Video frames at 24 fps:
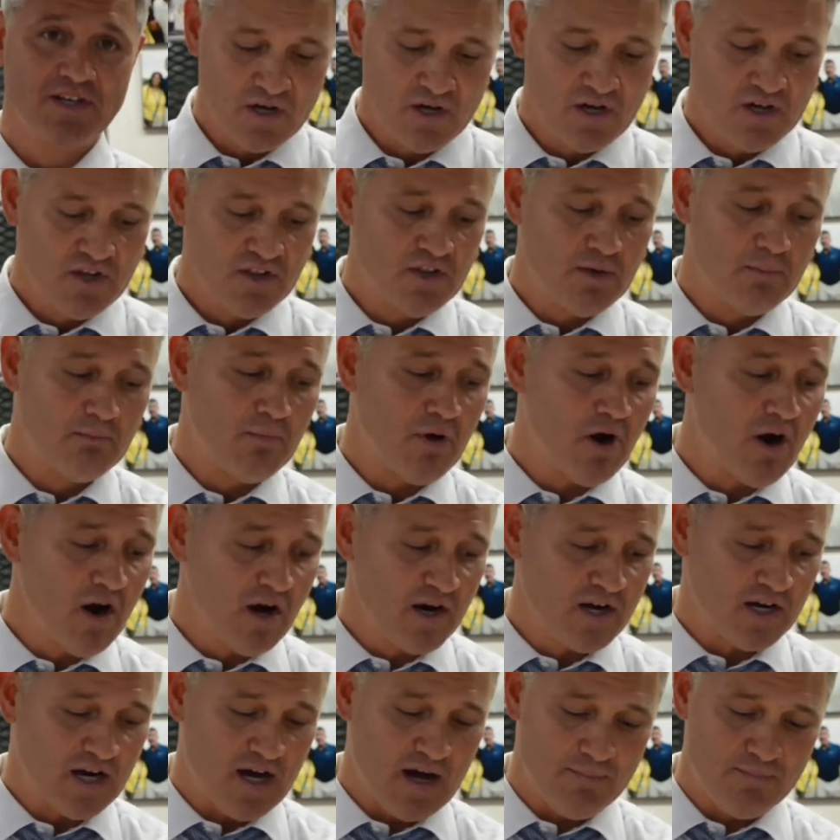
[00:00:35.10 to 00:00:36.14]
The
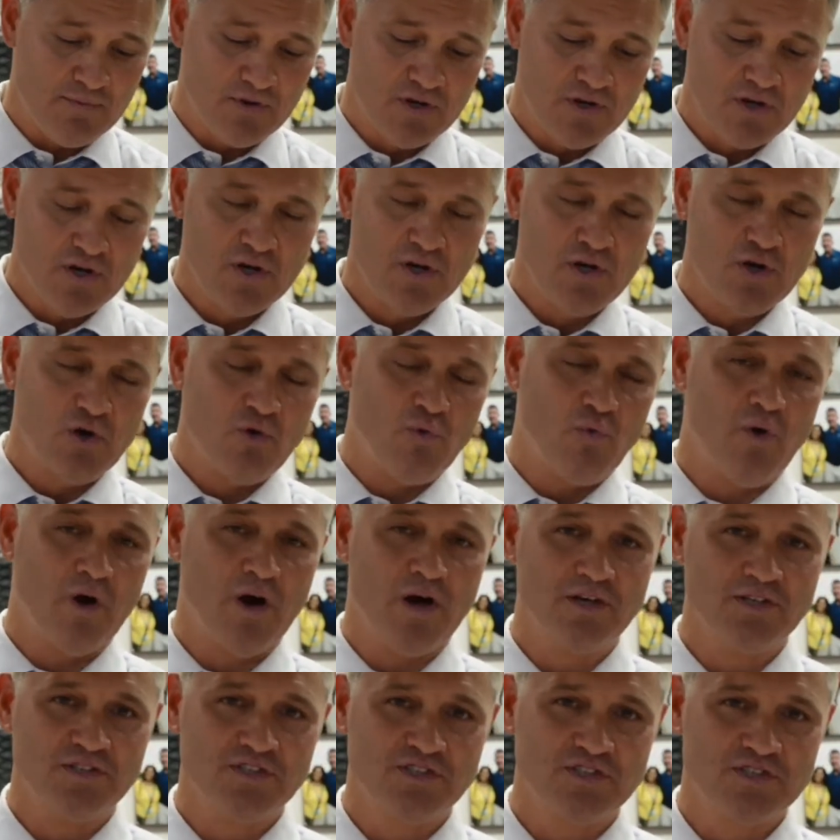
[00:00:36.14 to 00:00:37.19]
markup
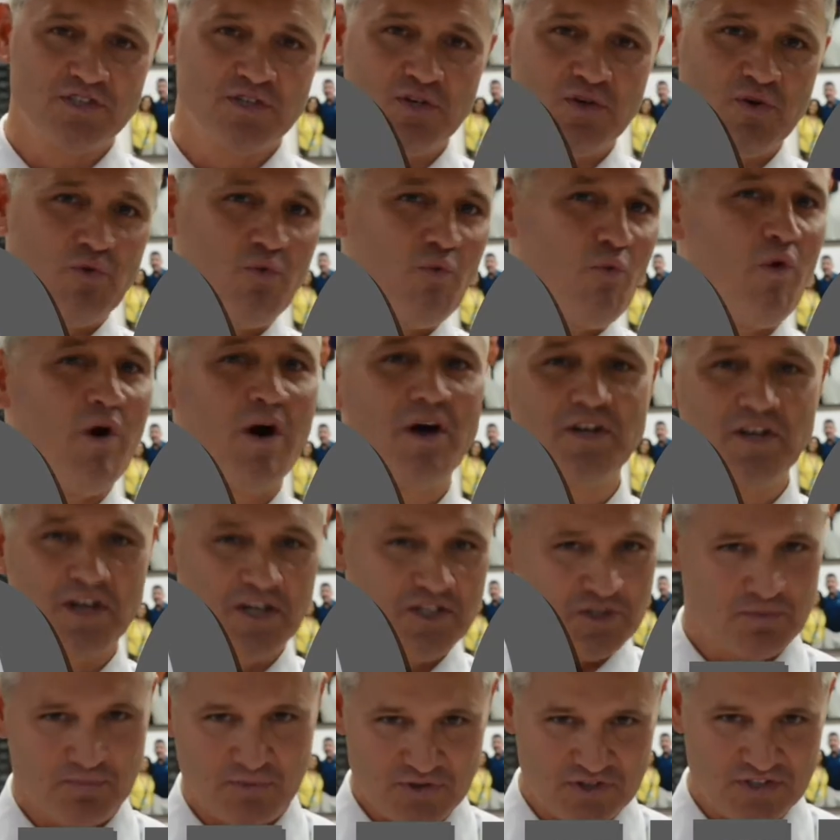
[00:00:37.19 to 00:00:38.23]
was
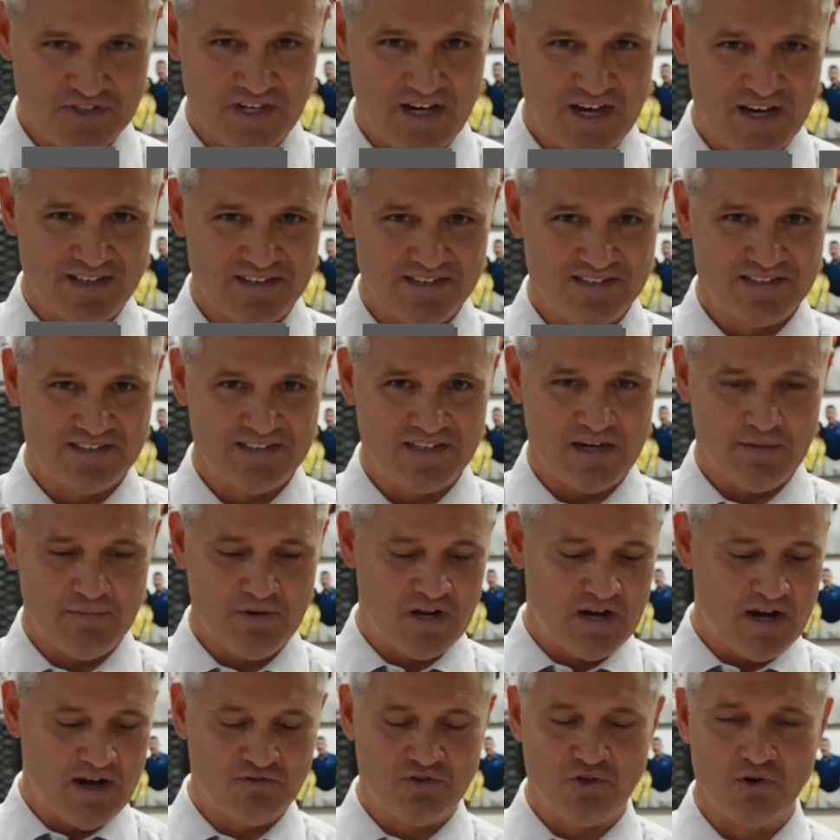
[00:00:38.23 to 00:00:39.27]
100%. I mean,
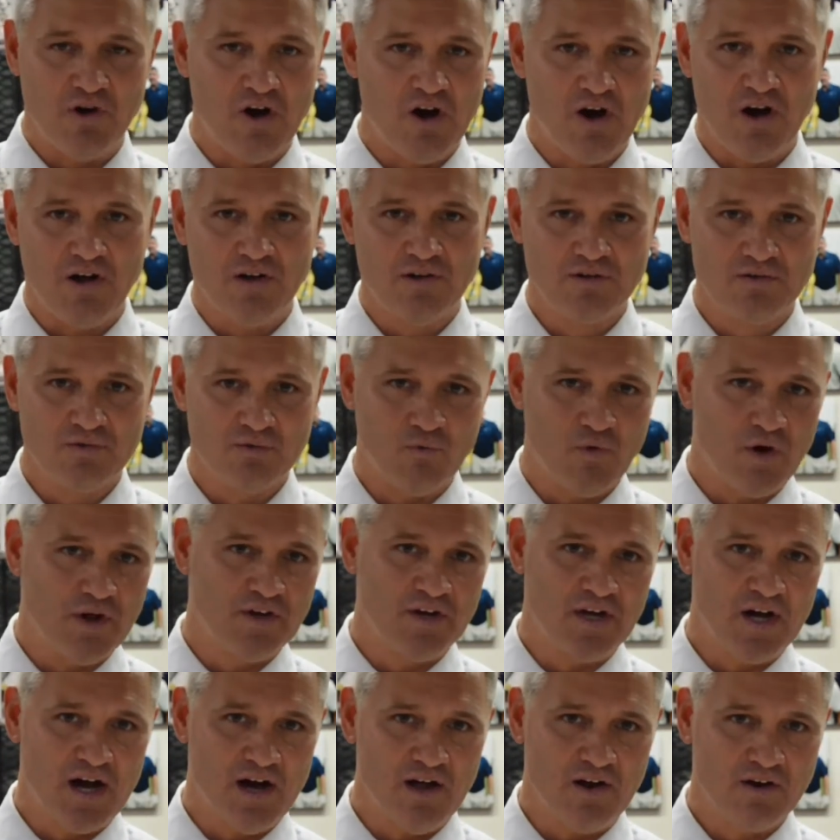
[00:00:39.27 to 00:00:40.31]
after all,
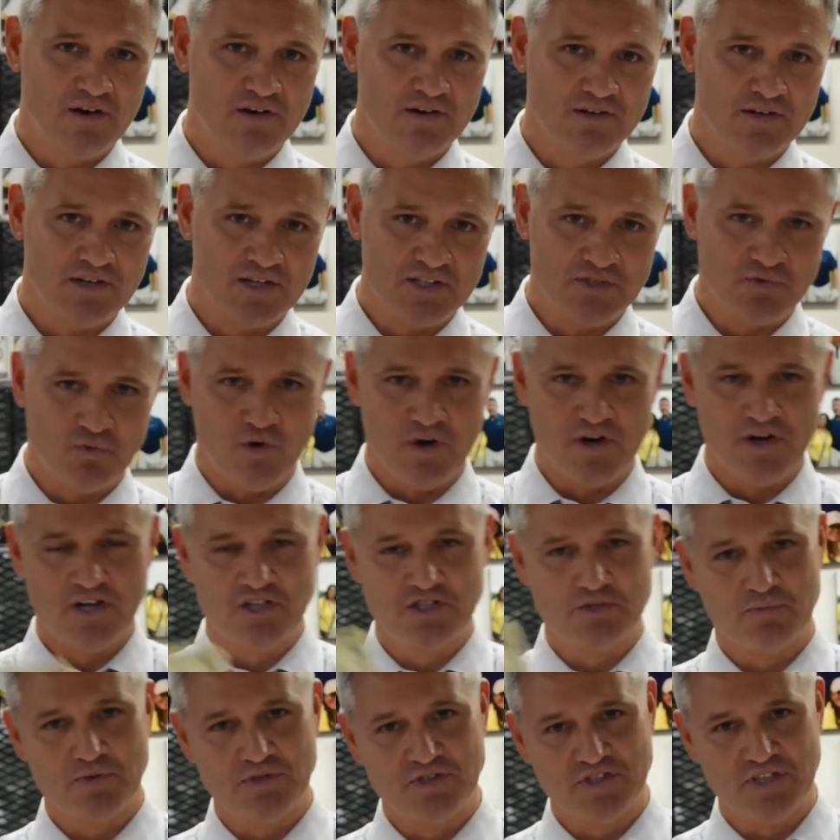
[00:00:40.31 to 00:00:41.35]
$1 is
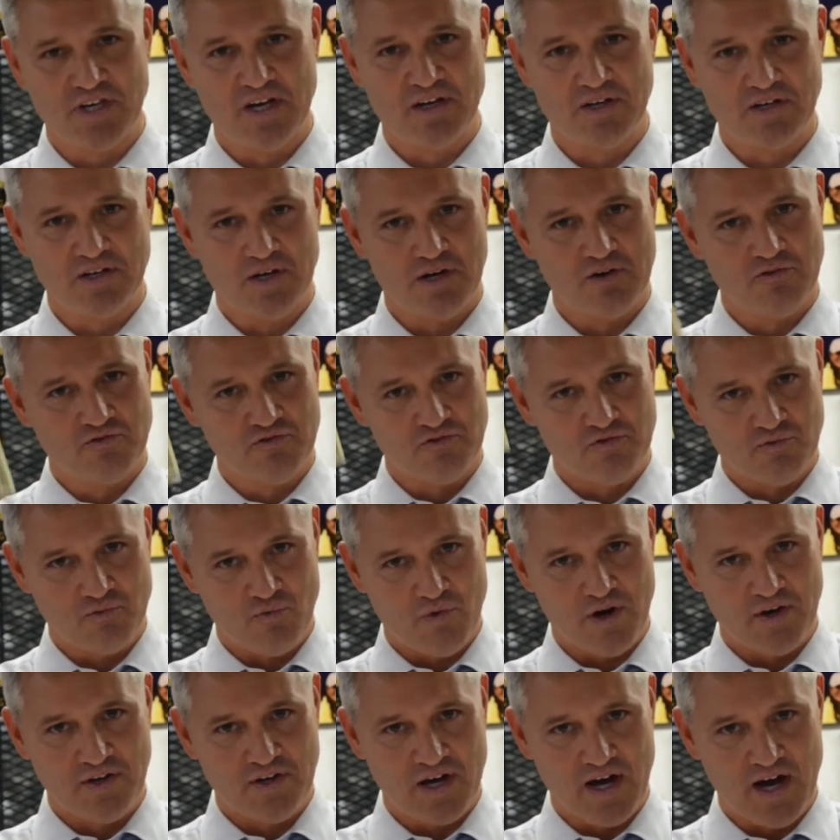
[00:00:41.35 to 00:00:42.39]
100% of
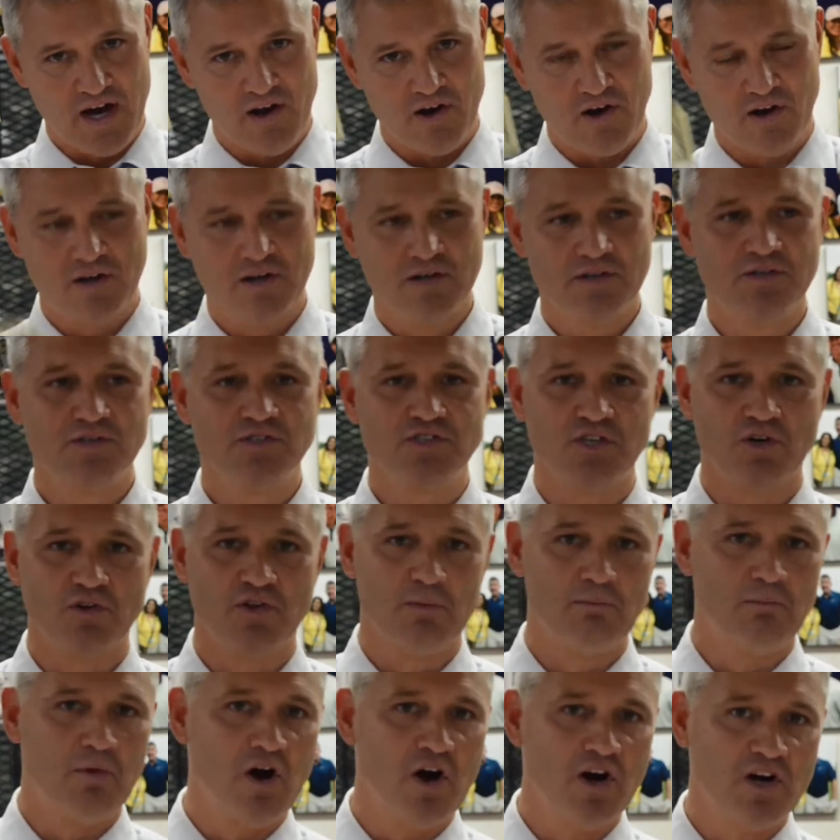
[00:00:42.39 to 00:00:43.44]
$1. So the
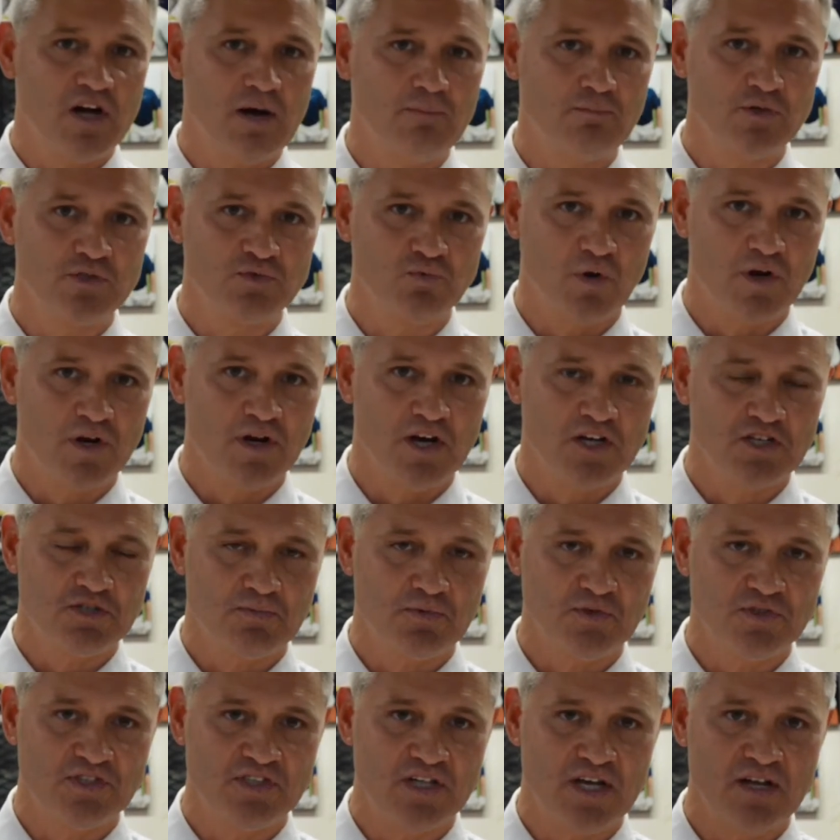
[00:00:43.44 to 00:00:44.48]
markup was
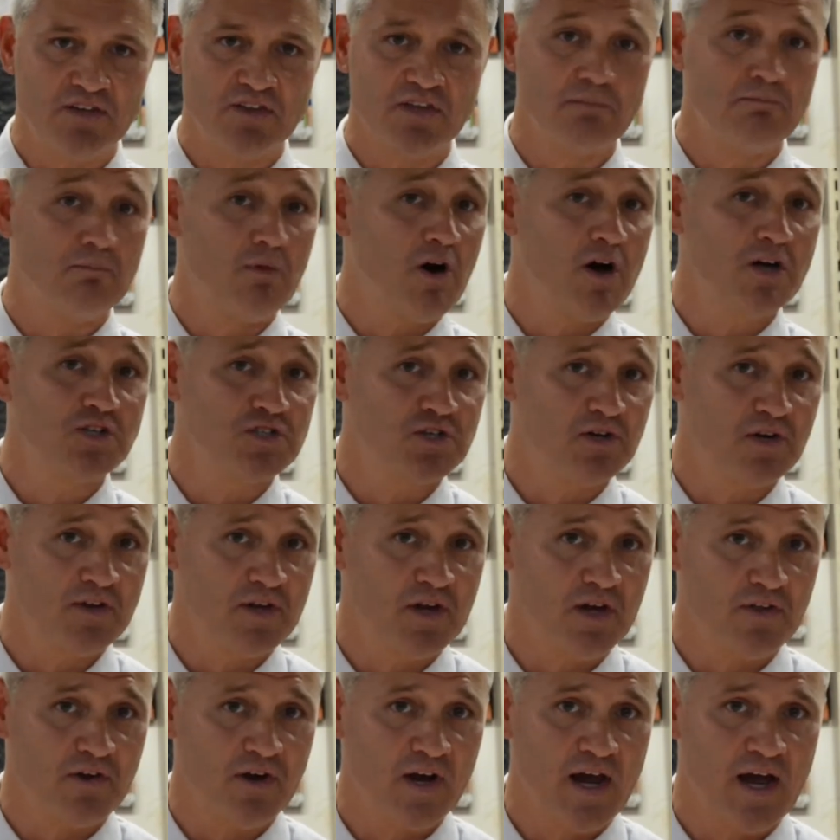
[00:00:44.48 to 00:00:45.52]
100%. The margin, on the
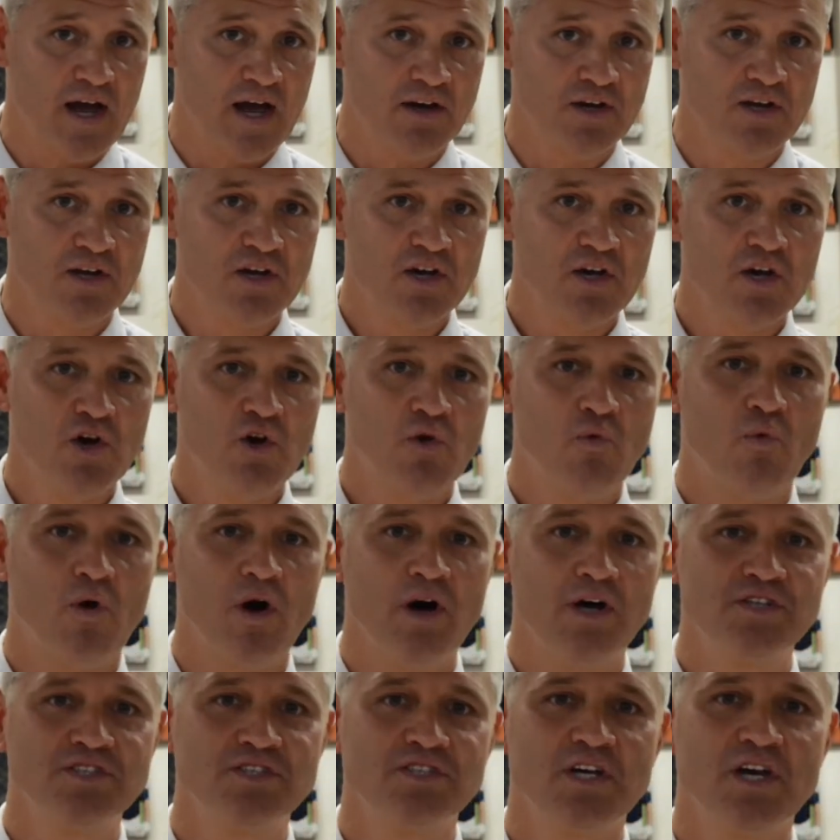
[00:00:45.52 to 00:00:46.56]
other hand,
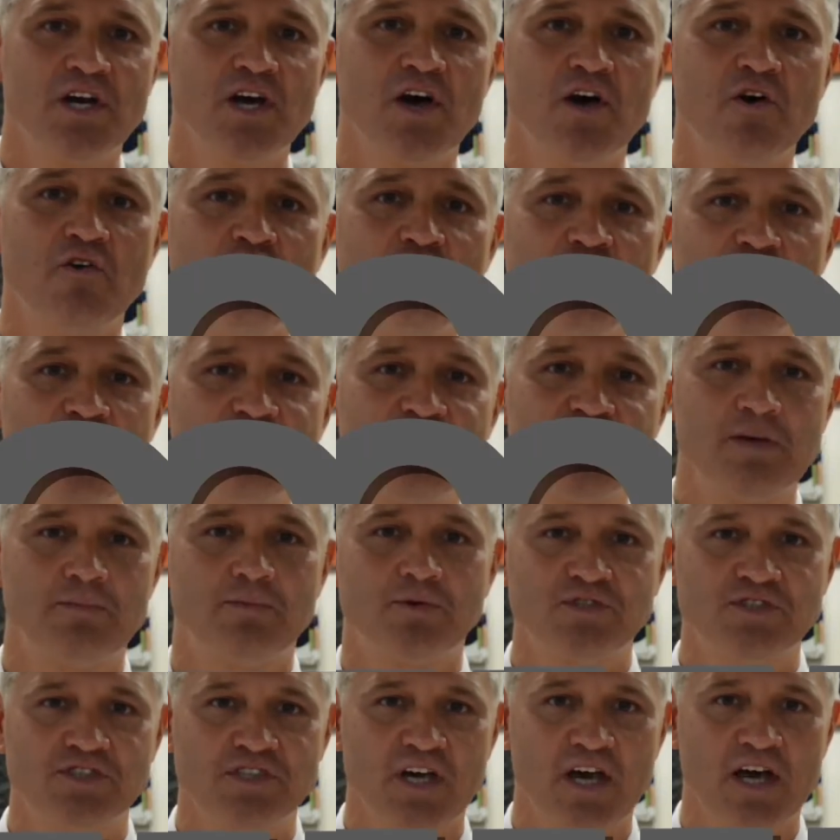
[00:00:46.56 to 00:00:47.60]
was
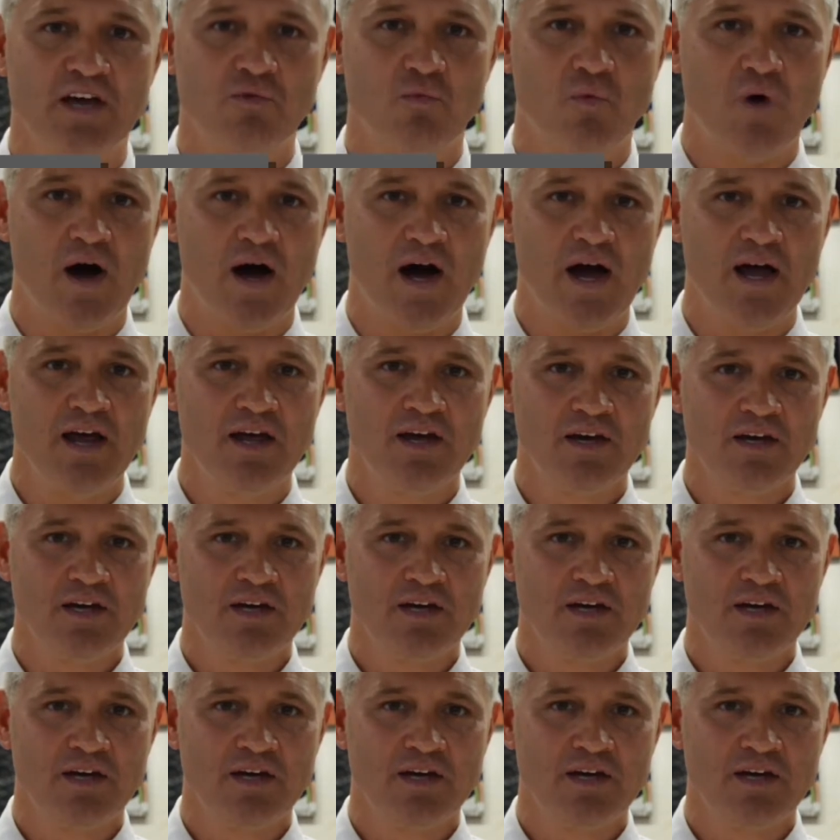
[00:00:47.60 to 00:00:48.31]
50%. Why?